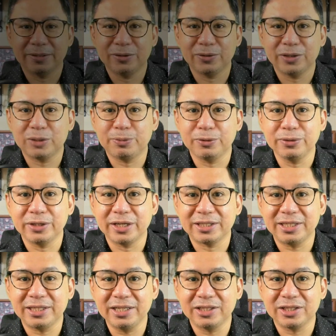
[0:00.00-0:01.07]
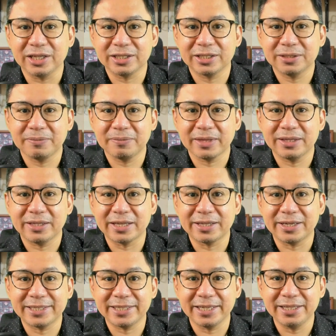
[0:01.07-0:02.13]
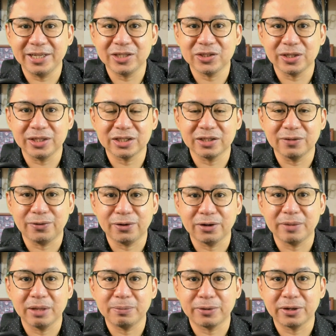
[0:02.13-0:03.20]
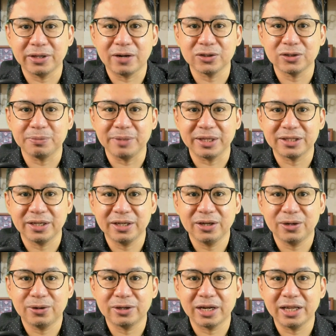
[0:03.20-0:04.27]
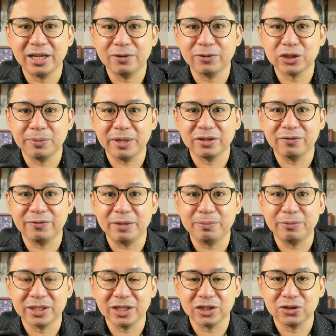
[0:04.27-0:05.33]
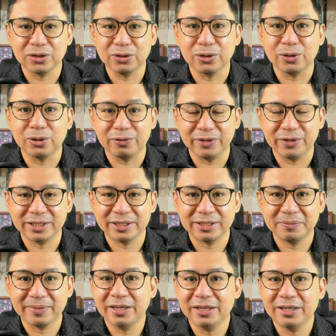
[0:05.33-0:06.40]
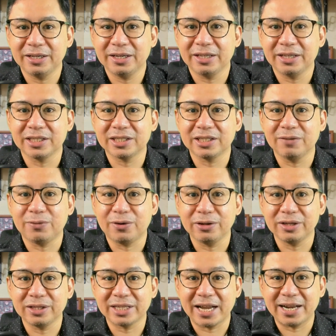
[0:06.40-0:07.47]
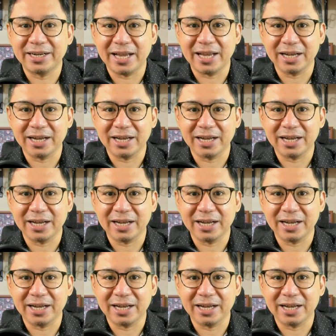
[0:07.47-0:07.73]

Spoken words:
Jurisprudence teaches that resignation is the formal pronouncement or relinquishment of a position or office. It is the voluntary